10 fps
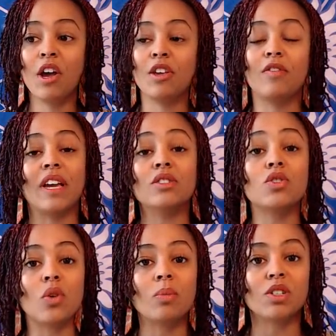You gained
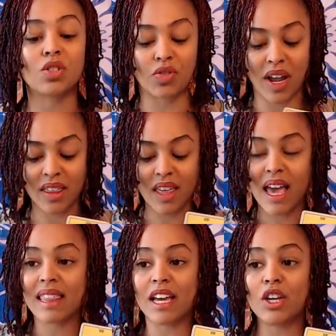so much strength
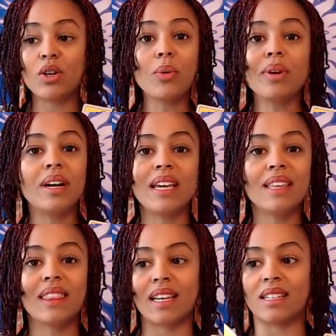that you don't
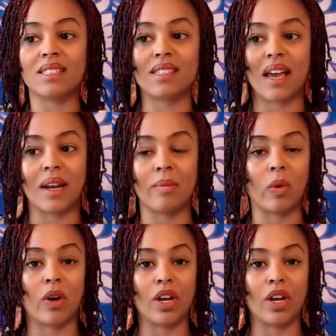need this anymore.